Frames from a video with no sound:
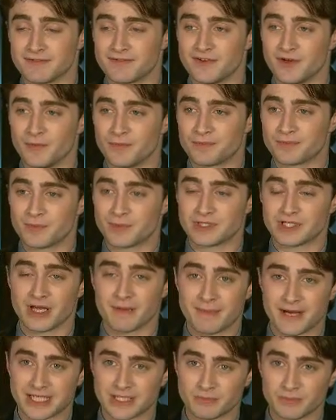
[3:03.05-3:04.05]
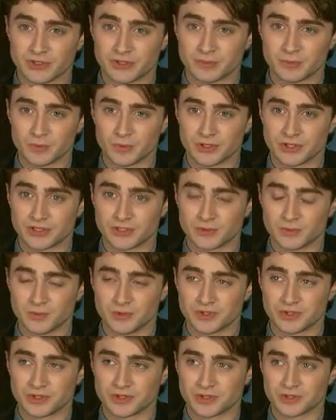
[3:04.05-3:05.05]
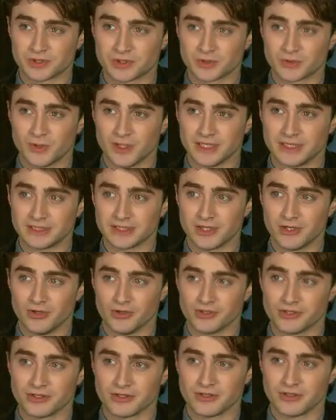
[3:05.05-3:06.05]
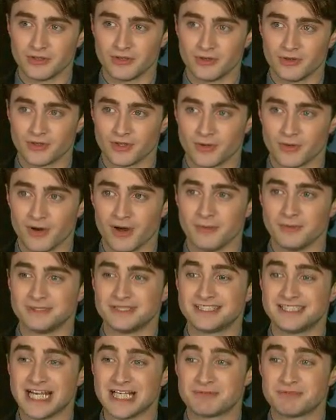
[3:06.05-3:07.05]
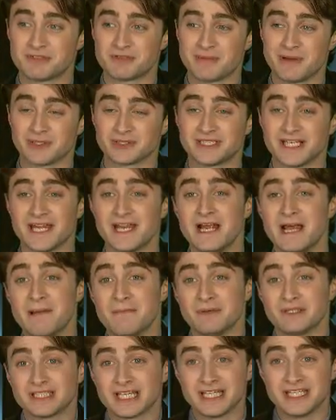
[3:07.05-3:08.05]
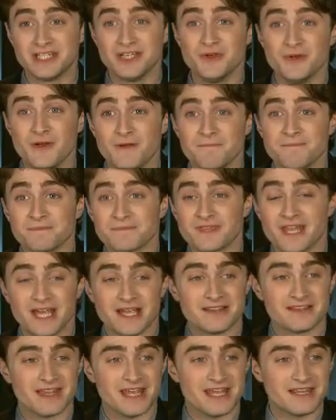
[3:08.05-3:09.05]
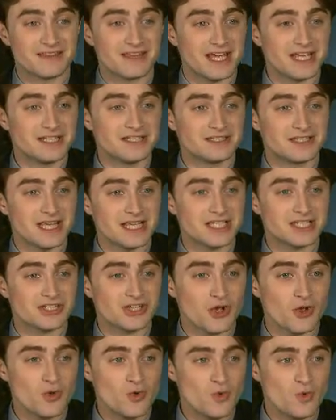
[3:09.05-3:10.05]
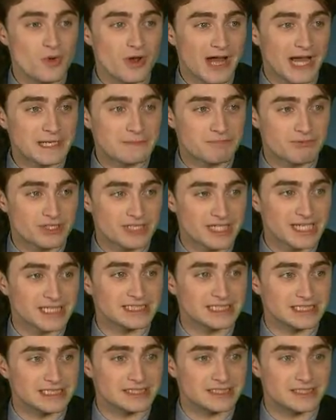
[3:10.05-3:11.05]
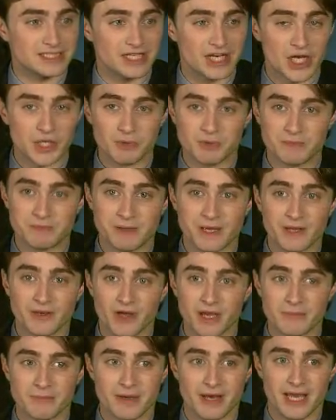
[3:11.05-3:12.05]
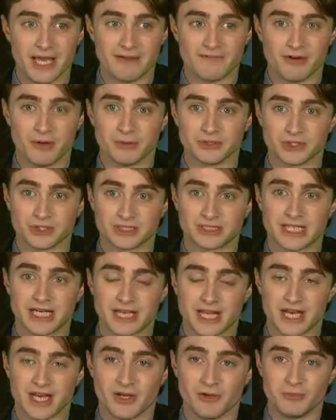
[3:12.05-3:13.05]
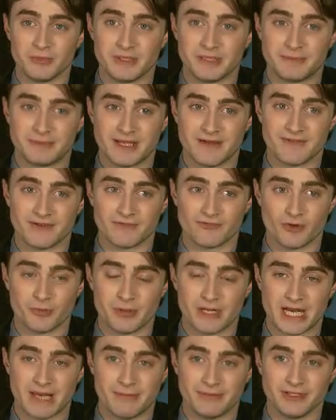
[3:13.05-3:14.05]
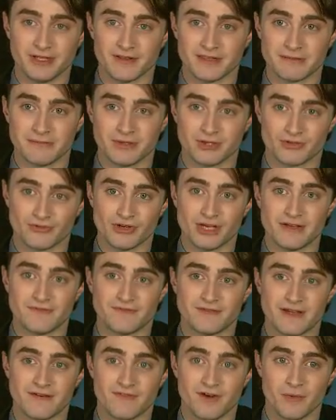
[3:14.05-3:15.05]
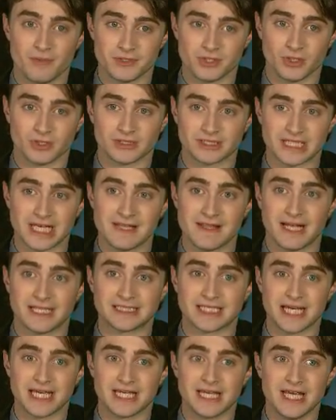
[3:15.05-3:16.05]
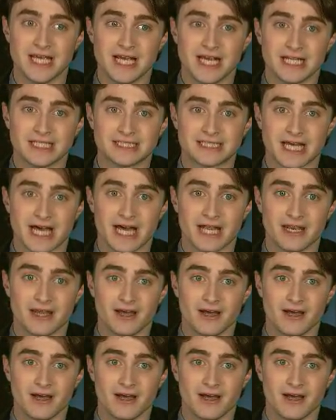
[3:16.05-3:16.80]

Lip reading: film, which I imagine was quite odd, although I was desperate to be on set. But they knew, they so had predicted that I would be a nightmare if I was on set, and I would be giving Rupert and Emma nothing but grief if I was on set that day, that